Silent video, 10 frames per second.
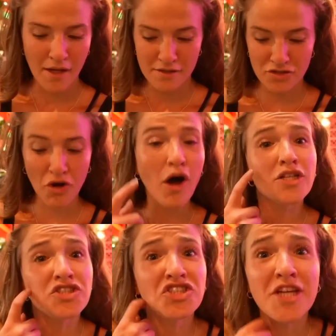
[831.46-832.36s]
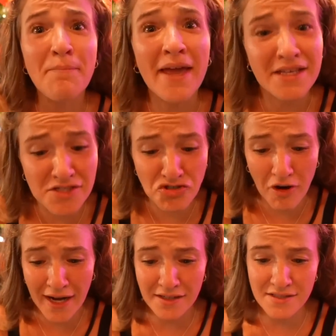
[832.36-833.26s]
It's called Chippy's
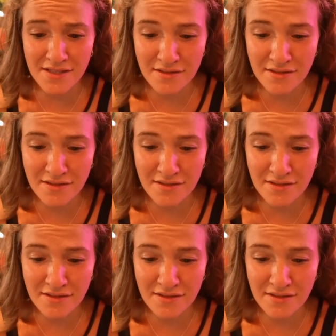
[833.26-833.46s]
Drinks.